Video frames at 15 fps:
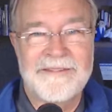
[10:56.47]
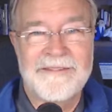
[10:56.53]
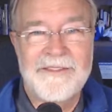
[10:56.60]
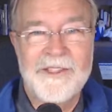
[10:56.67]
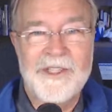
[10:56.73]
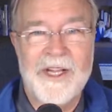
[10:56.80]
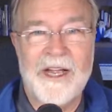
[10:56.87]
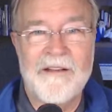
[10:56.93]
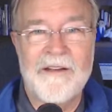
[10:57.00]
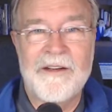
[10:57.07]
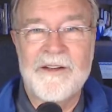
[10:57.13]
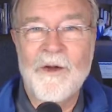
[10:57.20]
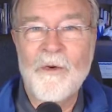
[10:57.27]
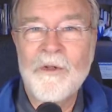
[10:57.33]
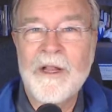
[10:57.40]
which I
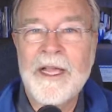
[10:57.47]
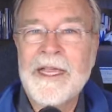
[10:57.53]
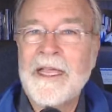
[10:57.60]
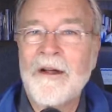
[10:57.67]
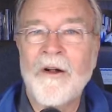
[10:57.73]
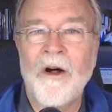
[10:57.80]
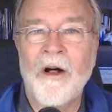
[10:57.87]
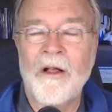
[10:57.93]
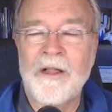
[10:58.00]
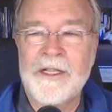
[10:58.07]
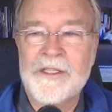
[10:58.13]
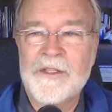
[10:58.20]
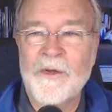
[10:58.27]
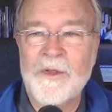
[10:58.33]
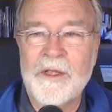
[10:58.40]
don't like at all.
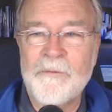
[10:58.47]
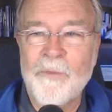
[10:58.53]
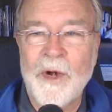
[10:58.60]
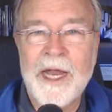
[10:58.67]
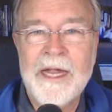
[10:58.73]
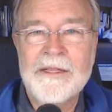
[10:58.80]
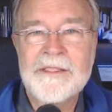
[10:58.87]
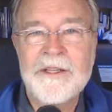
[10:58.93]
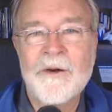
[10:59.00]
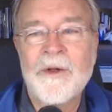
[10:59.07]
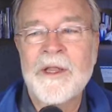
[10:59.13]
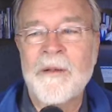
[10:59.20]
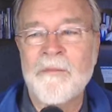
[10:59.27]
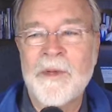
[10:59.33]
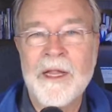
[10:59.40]
And so the brands that are
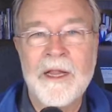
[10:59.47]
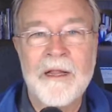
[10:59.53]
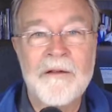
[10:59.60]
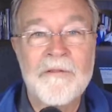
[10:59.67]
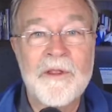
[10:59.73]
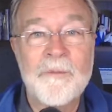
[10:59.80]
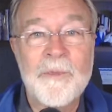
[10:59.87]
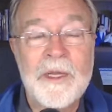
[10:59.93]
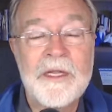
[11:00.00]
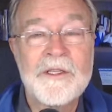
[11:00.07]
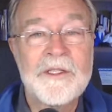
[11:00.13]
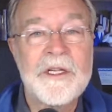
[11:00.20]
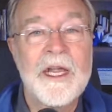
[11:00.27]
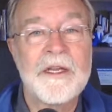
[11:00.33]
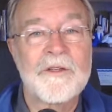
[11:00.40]
in the middle of the
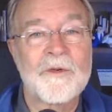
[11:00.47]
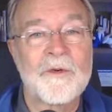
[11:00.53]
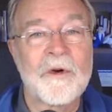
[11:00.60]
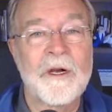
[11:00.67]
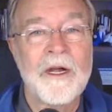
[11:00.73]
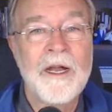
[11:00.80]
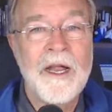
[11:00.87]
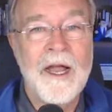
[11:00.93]
PGA Tour,